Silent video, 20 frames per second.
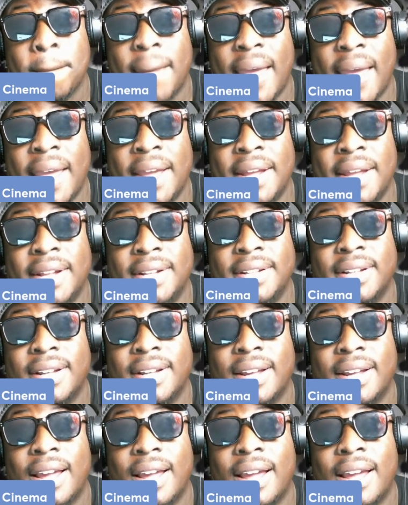and
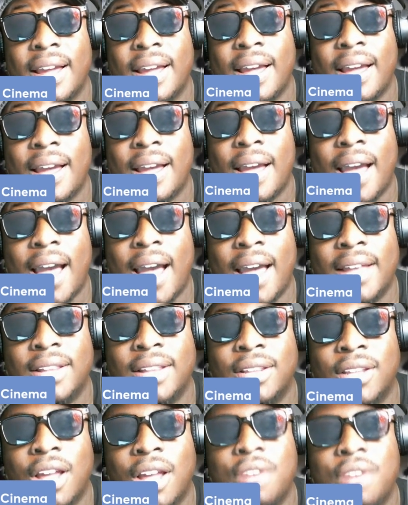I
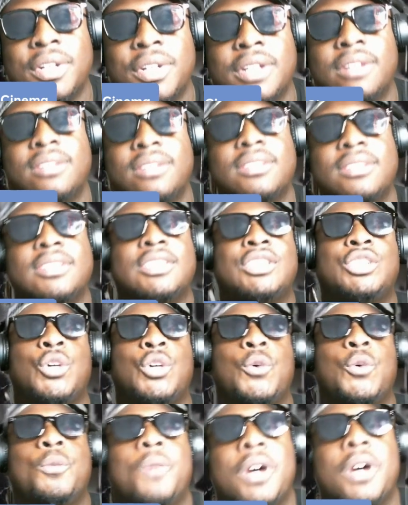love it
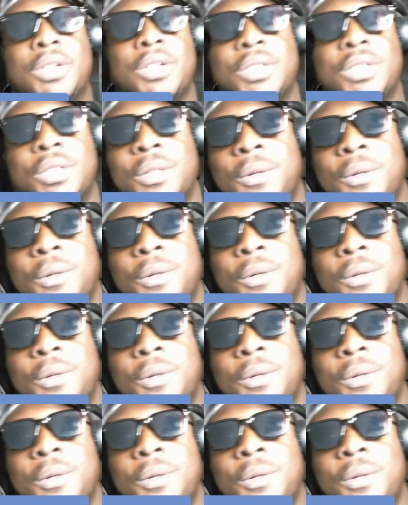so much